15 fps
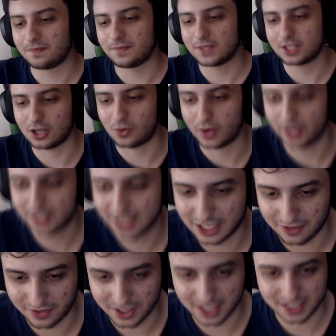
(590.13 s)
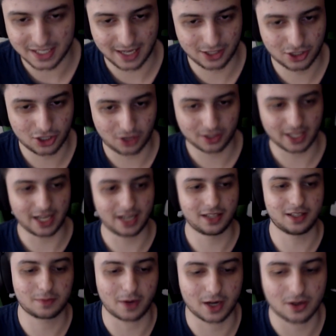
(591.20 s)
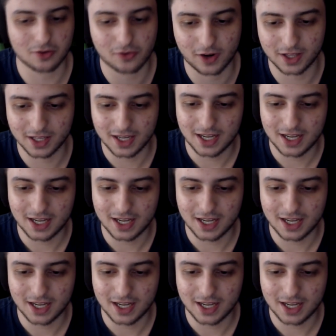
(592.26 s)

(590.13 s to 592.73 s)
So it's kind of an inside joke that Igne is my girlfriend.